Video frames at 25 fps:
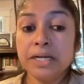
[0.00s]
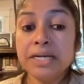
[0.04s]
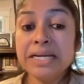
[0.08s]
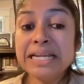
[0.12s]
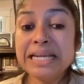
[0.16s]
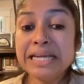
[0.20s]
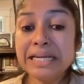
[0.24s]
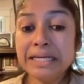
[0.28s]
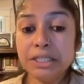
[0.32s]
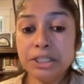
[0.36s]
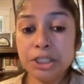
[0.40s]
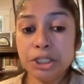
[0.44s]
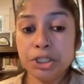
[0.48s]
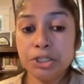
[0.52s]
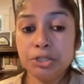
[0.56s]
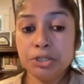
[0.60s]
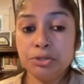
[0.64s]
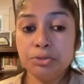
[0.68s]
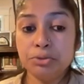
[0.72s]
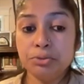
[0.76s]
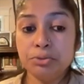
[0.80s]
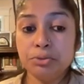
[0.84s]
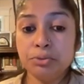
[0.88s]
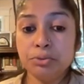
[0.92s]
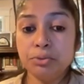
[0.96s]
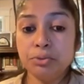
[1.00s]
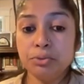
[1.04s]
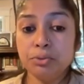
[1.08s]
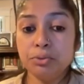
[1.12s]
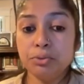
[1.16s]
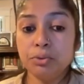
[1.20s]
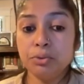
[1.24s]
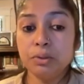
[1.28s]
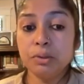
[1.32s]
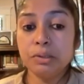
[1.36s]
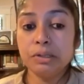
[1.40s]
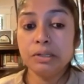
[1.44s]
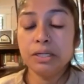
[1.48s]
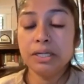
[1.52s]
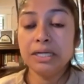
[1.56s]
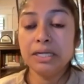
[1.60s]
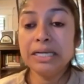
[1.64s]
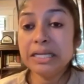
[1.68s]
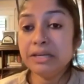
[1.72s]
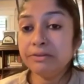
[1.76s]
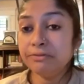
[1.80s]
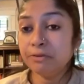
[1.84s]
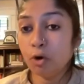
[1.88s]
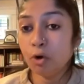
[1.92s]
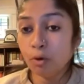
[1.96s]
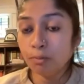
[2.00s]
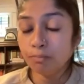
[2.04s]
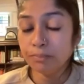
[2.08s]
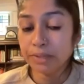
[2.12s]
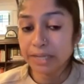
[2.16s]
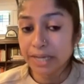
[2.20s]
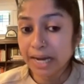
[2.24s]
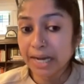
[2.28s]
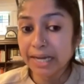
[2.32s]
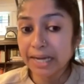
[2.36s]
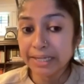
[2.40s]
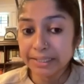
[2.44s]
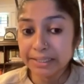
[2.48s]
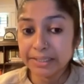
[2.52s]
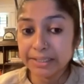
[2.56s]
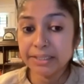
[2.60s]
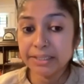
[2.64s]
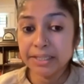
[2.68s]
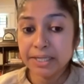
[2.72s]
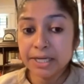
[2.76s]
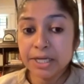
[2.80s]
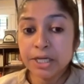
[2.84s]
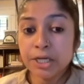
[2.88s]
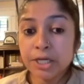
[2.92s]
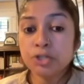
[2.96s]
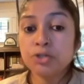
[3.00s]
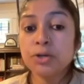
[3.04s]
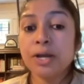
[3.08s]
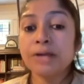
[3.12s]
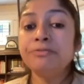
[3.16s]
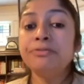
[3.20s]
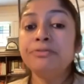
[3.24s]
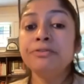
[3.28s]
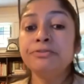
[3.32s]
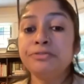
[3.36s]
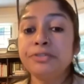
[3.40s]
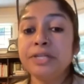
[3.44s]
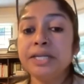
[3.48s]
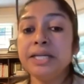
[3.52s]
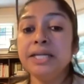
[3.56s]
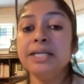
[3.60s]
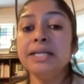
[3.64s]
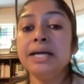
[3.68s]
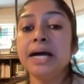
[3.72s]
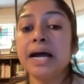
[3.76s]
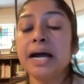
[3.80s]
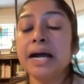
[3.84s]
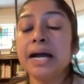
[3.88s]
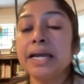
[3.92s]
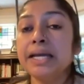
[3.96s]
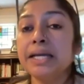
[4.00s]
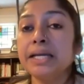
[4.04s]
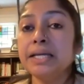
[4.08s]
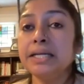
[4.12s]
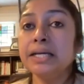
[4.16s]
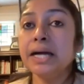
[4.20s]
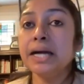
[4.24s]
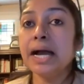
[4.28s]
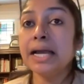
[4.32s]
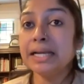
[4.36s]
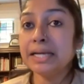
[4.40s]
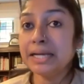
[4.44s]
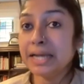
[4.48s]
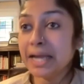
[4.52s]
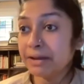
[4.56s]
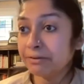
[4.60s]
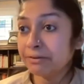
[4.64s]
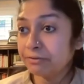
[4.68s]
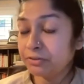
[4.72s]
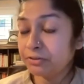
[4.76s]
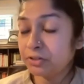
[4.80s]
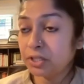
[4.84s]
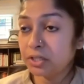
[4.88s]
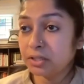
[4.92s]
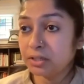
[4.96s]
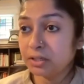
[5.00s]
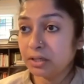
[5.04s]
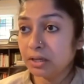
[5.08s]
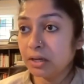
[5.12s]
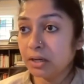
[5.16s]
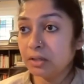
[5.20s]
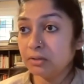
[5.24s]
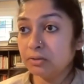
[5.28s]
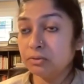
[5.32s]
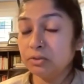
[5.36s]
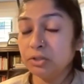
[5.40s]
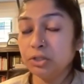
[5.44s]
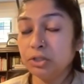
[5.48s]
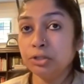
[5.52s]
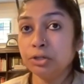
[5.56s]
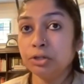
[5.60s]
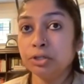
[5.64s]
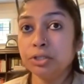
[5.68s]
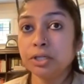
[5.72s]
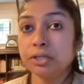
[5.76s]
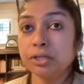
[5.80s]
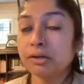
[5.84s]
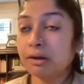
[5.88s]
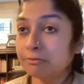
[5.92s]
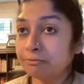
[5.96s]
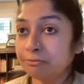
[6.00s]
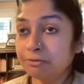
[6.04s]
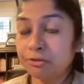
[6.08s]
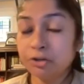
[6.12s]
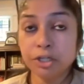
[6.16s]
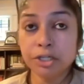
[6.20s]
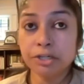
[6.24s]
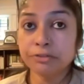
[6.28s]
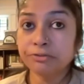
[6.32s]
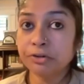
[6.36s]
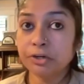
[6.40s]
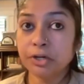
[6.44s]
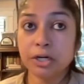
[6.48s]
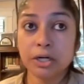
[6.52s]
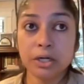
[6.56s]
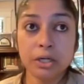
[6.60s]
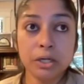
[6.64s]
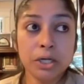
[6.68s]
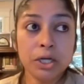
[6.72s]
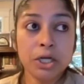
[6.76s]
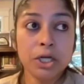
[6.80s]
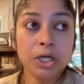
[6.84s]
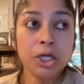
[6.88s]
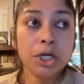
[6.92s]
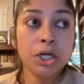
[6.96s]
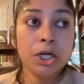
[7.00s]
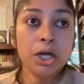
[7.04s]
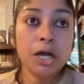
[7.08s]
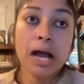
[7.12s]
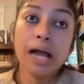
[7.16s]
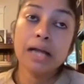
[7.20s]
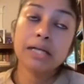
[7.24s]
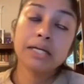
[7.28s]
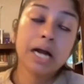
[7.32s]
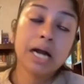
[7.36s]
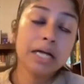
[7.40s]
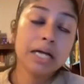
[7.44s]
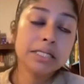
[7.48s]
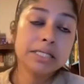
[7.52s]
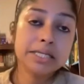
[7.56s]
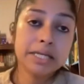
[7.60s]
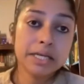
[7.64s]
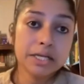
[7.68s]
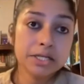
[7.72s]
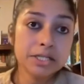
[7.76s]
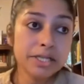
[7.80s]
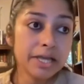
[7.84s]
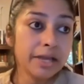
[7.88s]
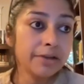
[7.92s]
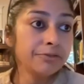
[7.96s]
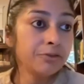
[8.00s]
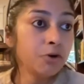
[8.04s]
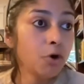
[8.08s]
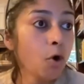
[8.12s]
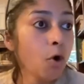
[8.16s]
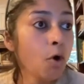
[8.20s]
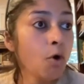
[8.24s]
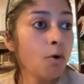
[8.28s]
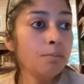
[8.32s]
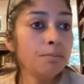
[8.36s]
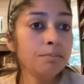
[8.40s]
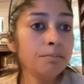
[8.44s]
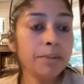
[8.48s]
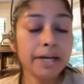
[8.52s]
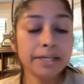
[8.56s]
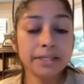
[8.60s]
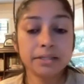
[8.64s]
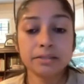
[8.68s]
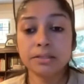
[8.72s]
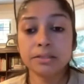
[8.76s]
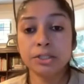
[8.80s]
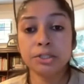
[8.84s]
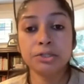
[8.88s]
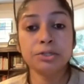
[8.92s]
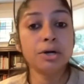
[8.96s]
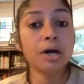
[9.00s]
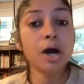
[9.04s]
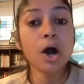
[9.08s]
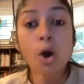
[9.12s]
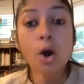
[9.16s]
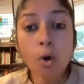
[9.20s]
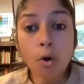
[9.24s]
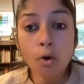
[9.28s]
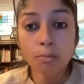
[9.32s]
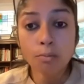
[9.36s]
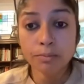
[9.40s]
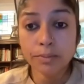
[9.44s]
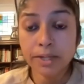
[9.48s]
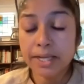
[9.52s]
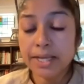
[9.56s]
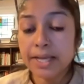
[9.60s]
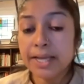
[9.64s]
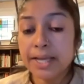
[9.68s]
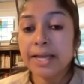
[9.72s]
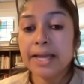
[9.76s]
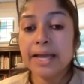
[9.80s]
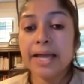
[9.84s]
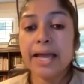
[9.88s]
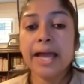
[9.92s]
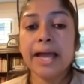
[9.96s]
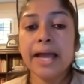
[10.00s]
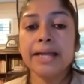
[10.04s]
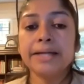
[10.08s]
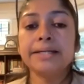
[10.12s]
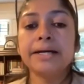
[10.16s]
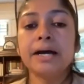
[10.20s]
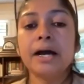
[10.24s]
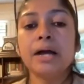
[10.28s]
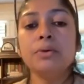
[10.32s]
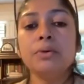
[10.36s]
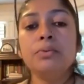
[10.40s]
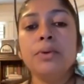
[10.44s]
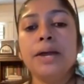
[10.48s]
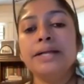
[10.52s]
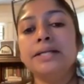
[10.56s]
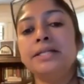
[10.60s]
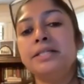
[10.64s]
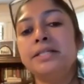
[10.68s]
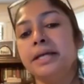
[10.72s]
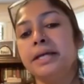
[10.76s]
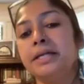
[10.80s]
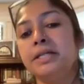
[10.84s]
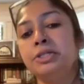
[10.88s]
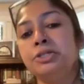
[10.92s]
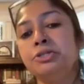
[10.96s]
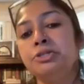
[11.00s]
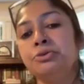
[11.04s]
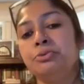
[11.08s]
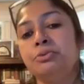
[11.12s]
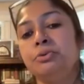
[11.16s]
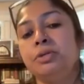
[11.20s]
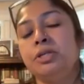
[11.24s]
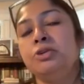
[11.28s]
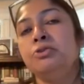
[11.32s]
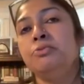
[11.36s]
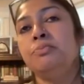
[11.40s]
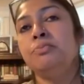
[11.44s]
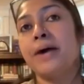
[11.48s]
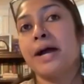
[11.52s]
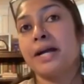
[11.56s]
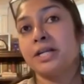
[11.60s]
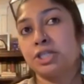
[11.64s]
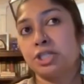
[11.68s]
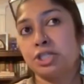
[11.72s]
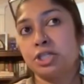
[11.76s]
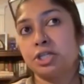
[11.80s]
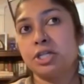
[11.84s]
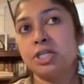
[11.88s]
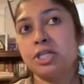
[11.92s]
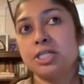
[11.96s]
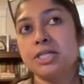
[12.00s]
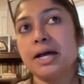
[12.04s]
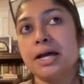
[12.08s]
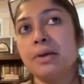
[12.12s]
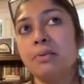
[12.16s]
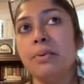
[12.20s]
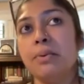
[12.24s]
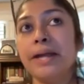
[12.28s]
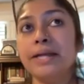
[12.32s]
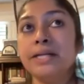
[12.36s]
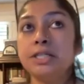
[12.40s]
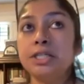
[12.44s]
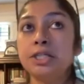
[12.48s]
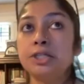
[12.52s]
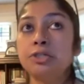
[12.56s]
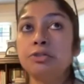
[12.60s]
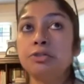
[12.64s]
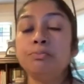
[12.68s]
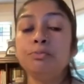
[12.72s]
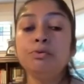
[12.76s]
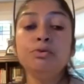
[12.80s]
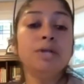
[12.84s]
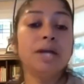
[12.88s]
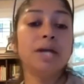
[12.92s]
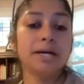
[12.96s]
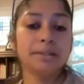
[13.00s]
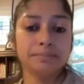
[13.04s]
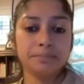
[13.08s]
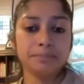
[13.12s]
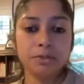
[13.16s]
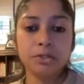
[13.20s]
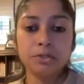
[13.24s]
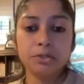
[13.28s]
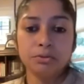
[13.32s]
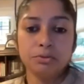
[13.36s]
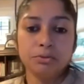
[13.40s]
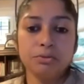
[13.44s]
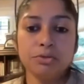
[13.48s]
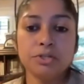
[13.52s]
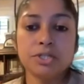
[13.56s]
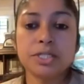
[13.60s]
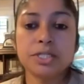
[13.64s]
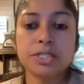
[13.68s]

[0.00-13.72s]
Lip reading: need to leave home behind. So at 15, I left, you know, the comfort of I can't say a safe home, but, you know, a home. And I went into new pastures. I went to Pune to